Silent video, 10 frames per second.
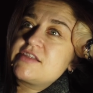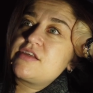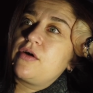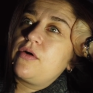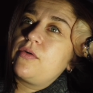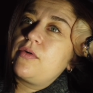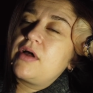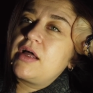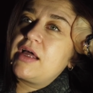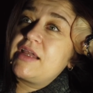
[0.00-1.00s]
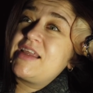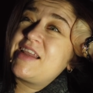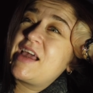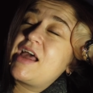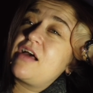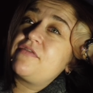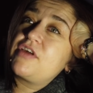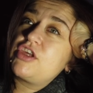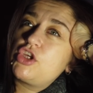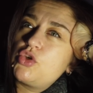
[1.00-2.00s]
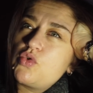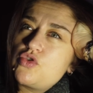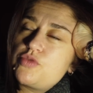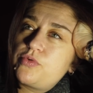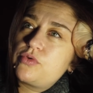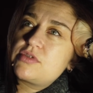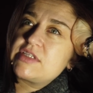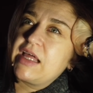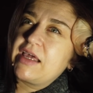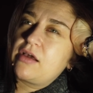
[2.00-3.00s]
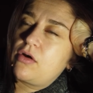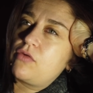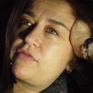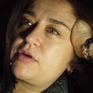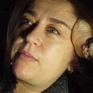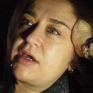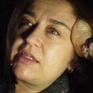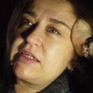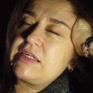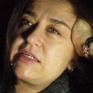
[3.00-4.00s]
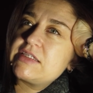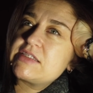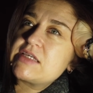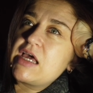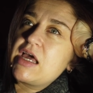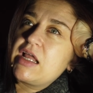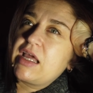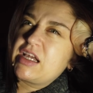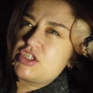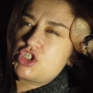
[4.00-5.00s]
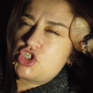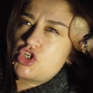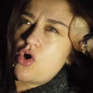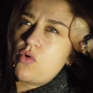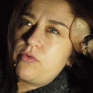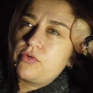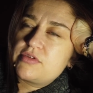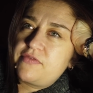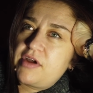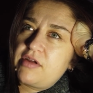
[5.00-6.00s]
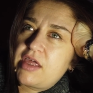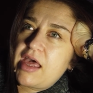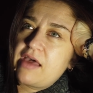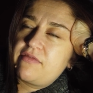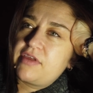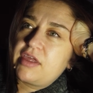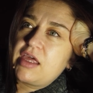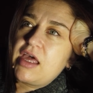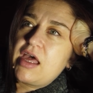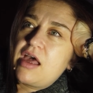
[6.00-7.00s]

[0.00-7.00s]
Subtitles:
So and then I have a huge boots like over my knees, like a snow boots, very heavy,